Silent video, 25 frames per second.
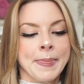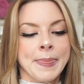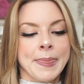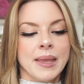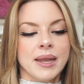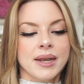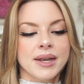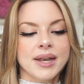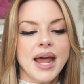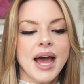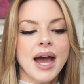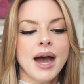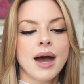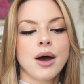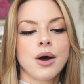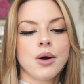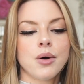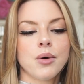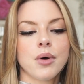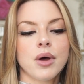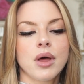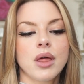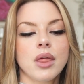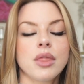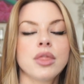
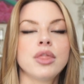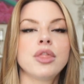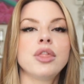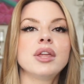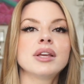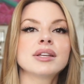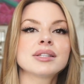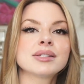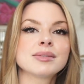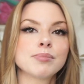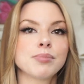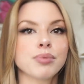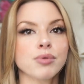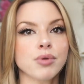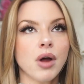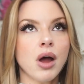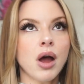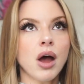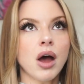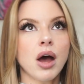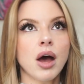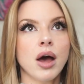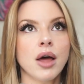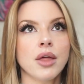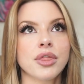Now, this
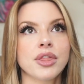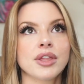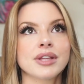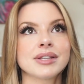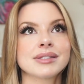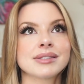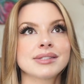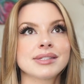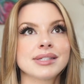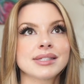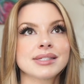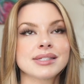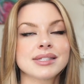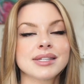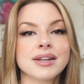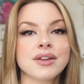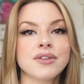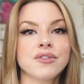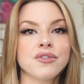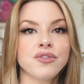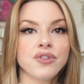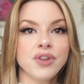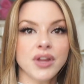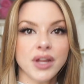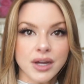broth sits in a
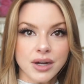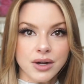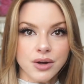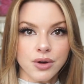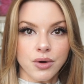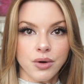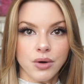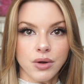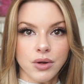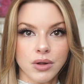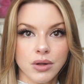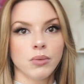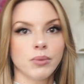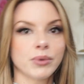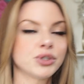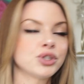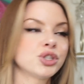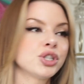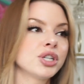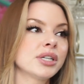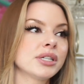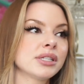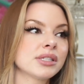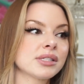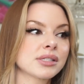vehicle which
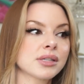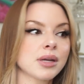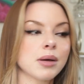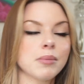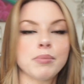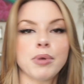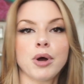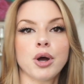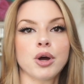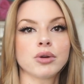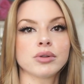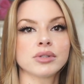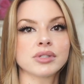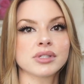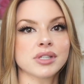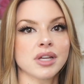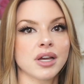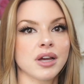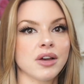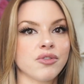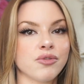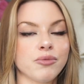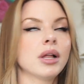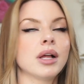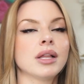is composed
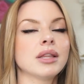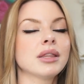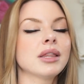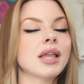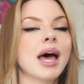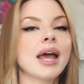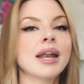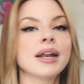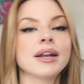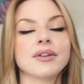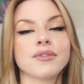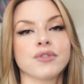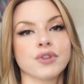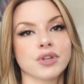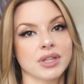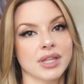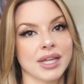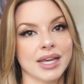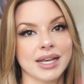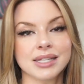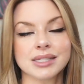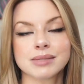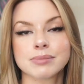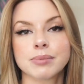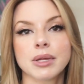of a lot of different
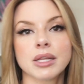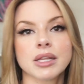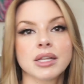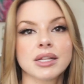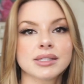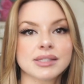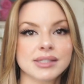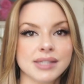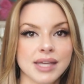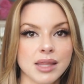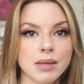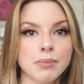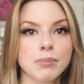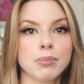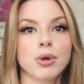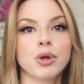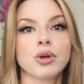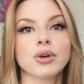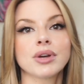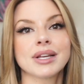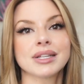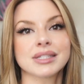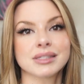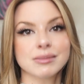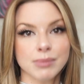things, but let's say the
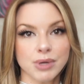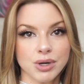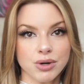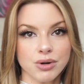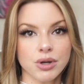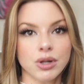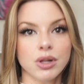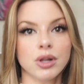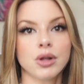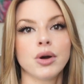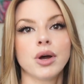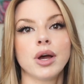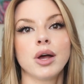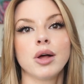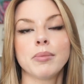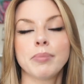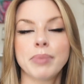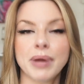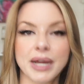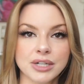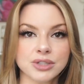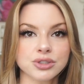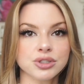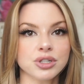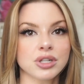bulk is mineral oil,
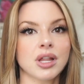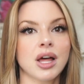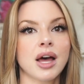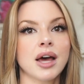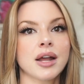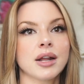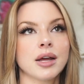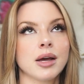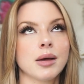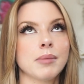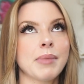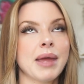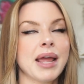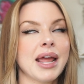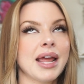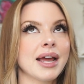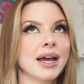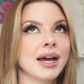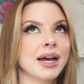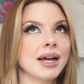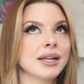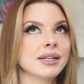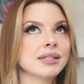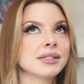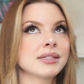petrolatum,
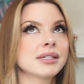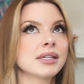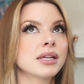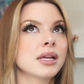and